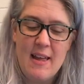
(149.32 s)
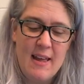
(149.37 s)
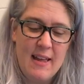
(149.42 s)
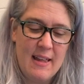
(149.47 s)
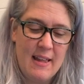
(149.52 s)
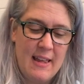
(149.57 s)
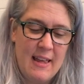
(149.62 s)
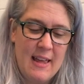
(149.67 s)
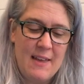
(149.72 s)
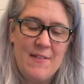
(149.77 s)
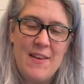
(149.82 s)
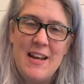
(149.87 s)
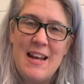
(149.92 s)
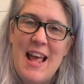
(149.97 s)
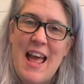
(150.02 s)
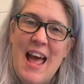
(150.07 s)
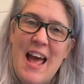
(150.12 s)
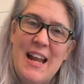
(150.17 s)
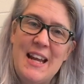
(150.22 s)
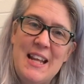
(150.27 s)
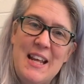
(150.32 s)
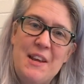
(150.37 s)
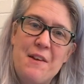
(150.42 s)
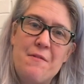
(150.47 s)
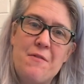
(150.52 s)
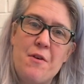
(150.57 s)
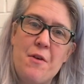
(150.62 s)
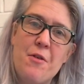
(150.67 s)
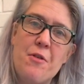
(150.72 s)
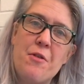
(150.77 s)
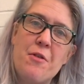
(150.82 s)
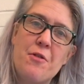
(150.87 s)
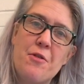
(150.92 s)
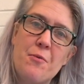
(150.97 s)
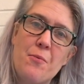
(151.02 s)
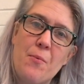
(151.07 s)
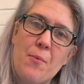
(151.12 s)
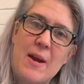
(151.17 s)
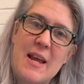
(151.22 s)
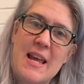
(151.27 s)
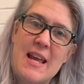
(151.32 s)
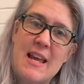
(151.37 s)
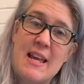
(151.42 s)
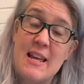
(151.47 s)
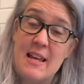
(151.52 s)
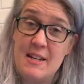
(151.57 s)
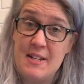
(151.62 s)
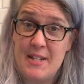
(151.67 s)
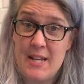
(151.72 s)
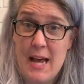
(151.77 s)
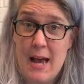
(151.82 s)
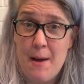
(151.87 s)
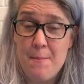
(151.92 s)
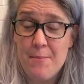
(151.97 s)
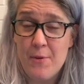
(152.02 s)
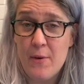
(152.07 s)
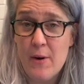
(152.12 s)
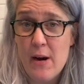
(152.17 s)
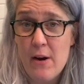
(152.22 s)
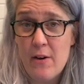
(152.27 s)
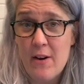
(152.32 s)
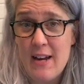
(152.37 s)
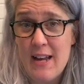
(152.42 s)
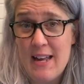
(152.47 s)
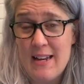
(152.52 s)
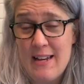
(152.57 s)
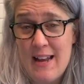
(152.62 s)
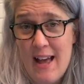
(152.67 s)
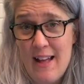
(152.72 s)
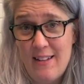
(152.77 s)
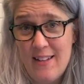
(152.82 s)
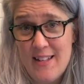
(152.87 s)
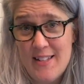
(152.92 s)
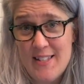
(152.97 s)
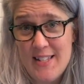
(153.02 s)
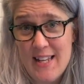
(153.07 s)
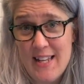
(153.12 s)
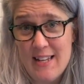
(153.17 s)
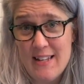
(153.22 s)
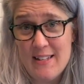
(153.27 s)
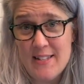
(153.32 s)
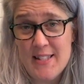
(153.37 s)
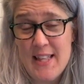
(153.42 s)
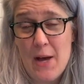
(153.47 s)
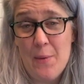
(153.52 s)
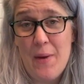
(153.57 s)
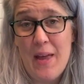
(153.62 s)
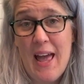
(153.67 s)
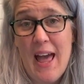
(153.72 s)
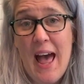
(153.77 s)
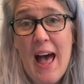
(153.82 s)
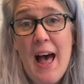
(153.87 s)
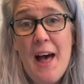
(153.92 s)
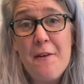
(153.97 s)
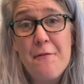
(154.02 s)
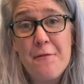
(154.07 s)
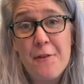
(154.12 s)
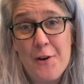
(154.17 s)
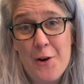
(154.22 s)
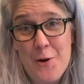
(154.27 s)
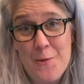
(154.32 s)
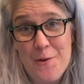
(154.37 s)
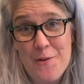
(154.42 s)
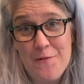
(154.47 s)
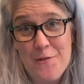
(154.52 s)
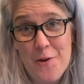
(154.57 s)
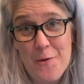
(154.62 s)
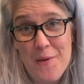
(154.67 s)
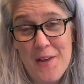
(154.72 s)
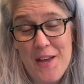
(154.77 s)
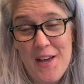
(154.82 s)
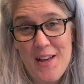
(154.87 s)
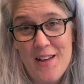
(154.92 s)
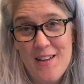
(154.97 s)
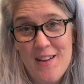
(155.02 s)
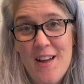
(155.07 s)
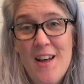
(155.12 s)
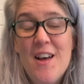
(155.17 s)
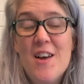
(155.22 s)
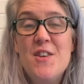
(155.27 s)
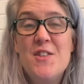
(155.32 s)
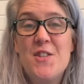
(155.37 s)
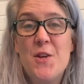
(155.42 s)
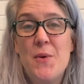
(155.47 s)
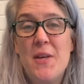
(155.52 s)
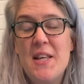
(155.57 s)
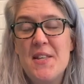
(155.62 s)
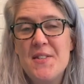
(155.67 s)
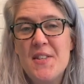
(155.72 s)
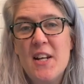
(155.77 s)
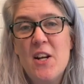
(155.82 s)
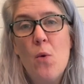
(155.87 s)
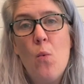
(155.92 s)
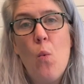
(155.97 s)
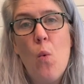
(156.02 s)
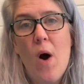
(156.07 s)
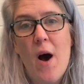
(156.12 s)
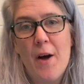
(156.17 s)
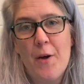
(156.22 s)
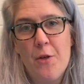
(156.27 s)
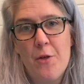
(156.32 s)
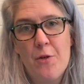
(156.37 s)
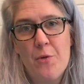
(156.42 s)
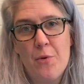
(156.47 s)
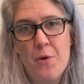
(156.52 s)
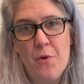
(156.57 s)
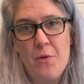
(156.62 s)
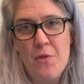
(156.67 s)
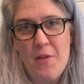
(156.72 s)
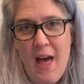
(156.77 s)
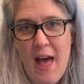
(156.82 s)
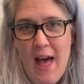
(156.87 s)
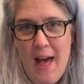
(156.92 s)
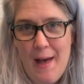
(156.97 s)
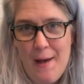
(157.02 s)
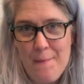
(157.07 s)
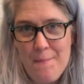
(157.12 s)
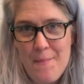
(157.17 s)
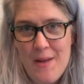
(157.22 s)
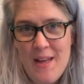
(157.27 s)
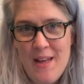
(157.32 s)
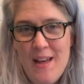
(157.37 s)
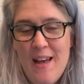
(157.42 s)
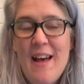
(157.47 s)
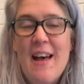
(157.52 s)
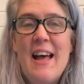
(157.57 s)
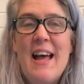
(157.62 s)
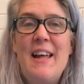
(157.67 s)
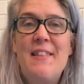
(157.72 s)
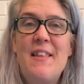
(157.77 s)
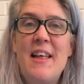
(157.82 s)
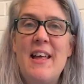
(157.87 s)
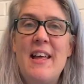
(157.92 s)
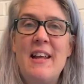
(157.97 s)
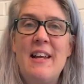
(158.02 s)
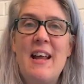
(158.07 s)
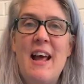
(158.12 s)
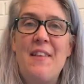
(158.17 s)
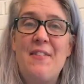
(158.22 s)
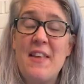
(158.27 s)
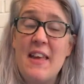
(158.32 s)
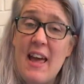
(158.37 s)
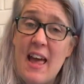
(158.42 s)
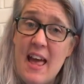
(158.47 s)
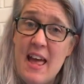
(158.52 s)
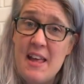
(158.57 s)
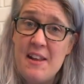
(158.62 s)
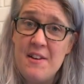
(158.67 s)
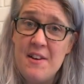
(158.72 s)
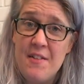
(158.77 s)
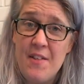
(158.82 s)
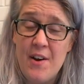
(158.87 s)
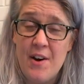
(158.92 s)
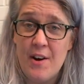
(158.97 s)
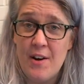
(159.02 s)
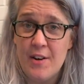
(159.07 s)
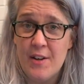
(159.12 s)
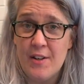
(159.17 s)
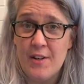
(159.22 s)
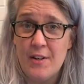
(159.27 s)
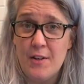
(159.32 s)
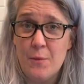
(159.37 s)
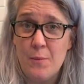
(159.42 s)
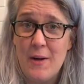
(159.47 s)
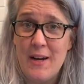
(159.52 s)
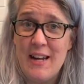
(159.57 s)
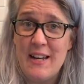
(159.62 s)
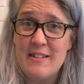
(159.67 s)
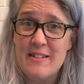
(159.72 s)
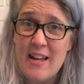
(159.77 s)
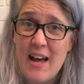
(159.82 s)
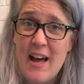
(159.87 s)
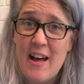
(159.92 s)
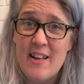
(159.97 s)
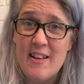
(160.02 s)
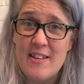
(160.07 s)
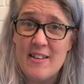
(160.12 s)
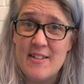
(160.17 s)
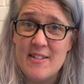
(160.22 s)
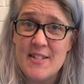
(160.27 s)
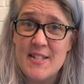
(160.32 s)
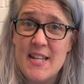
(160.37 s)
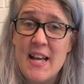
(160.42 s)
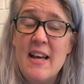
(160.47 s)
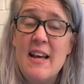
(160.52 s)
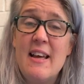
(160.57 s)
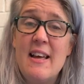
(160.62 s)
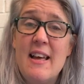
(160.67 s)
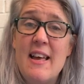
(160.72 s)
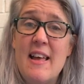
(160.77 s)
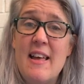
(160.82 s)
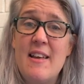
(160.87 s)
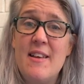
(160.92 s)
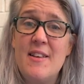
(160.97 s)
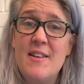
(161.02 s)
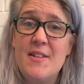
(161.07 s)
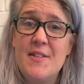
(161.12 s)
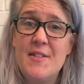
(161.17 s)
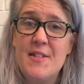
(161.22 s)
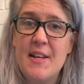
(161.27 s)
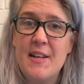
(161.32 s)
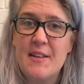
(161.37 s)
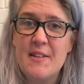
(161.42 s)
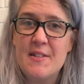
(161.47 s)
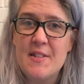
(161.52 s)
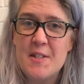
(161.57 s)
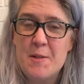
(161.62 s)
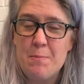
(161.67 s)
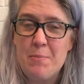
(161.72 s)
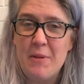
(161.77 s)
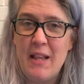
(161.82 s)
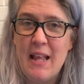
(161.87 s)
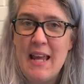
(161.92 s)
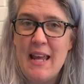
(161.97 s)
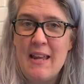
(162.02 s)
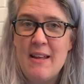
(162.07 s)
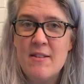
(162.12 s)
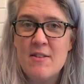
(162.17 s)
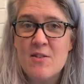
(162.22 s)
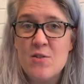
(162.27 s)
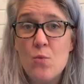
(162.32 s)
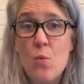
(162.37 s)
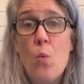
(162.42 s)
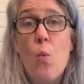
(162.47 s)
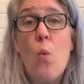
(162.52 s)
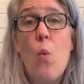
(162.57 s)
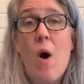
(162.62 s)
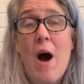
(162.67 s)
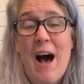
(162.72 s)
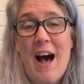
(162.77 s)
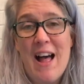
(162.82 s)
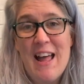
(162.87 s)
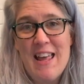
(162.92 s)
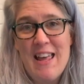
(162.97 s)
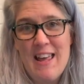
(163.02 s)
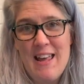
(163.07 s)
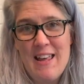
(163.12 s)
given any of the three contemporary analyses that we have for homophobia. So he's going to walk through them, and then at the end of the article, what he does is explains why he